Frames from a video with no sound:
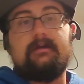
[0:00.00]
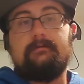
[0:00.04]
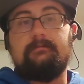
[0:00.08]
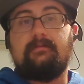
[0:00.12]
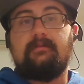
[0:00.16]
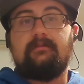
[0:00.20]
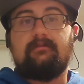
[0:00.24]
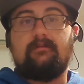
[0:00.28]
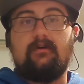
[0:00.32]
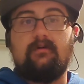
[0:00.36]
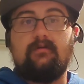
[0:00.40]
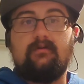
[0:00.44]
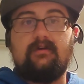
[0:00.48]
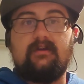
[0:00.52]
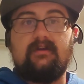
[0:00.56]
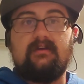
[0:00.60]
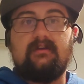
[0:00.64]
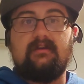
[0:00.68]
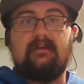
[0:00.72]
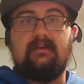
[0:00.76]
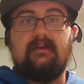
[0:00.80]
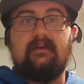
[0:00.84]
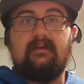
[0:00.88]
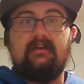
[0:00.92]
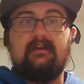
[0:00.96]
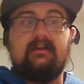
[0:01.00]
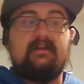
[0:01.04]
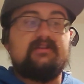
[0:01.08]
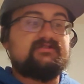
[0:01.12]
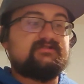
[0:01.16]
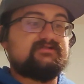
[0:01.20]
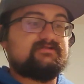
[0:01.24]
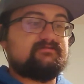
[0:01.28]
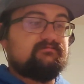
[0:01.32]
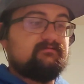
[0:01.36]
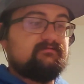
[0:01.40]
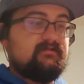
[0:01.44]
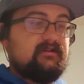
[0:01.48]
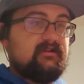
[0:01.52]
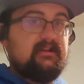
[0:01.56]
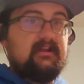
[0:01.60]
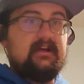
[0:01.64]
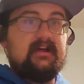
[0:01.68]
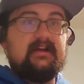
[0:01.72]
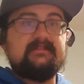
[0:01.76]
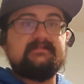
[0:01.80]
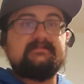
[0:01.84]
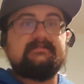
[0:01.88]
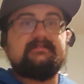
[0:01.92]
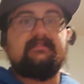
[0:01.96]
am throwing. And I just
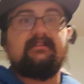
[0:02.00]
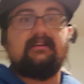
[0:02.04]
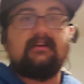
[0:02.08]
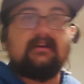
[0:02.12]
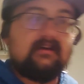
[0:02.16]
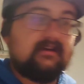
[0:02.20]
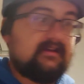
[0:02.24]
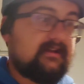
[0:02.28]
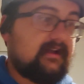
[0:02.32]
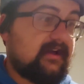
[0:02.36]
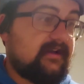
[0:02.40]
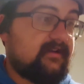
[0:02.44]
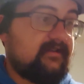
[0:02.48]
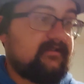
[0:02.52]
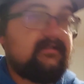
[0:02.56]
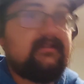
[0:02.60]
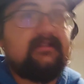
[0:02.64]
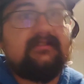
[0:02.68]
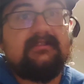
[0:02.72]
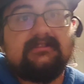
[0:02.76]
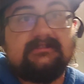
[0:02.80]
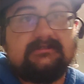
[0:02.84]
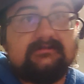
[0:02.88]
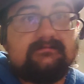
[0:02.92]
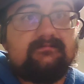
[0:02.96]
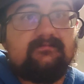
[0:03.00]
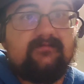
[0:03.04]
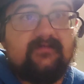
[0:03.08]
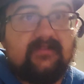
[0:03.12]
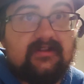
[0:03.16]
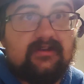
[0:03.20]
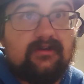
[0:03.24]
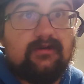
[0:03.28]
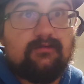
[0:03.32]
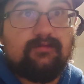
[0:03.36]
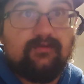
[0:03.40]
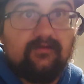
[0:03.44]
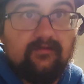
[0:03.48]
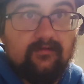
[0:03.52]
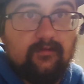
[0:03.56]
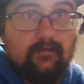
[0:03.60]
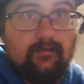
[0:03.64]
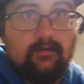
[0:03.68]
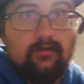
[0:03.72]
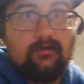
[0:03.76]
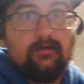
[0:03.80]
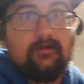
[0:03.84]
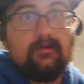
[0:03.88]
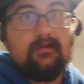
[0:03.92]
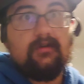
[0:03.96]
realized that I did this video
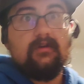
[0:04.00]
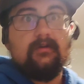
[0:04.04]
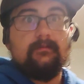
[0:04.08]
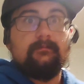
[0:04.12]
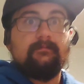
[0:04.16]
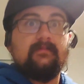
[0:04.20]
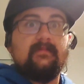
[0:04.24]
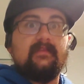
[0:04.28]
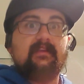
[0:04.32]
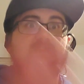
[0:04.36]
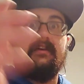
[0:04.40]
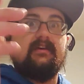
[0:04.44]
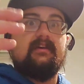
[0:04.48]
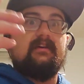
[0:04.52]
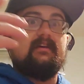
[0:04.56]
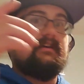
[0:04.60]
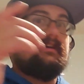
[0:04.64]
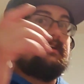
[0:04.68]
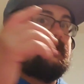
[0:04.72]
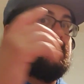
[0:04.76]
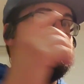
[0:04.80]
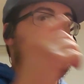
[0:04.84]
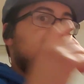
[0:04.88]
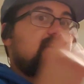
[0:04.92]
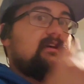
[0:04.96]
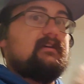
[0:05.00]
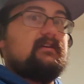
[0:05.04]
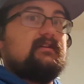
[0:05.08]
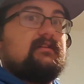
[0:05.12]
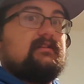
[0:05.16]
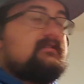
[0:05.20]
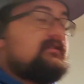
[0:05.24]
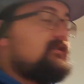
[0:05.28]
before, and